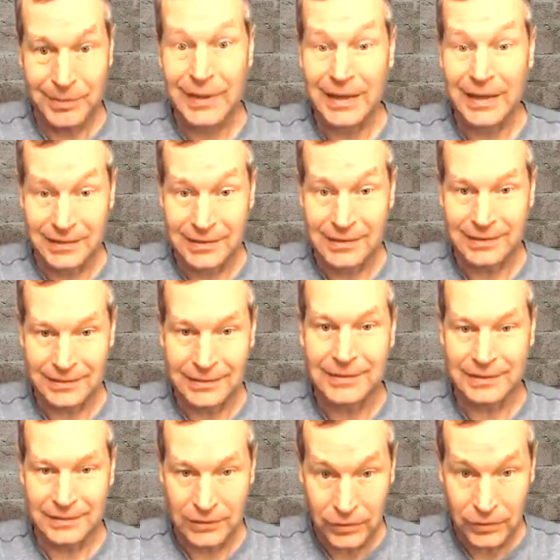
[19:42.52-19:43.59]
get
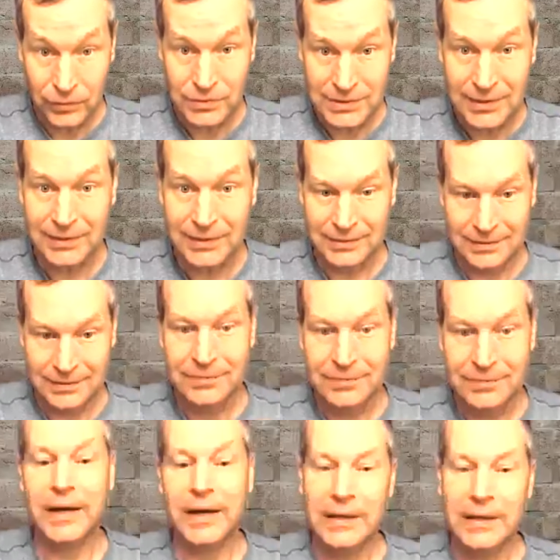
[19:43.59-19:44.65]
used. Good point.
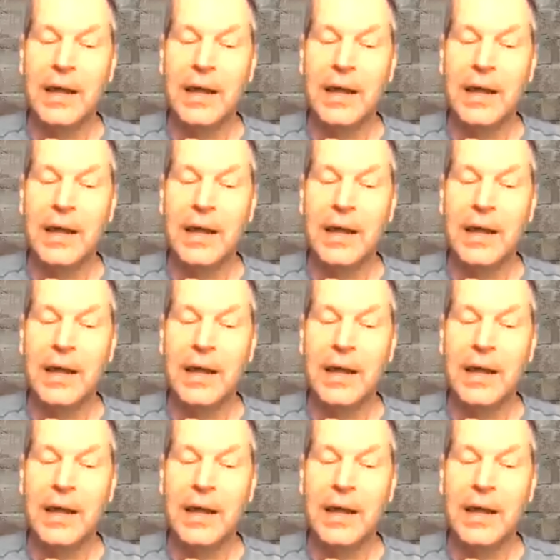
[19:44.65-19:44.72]
Right.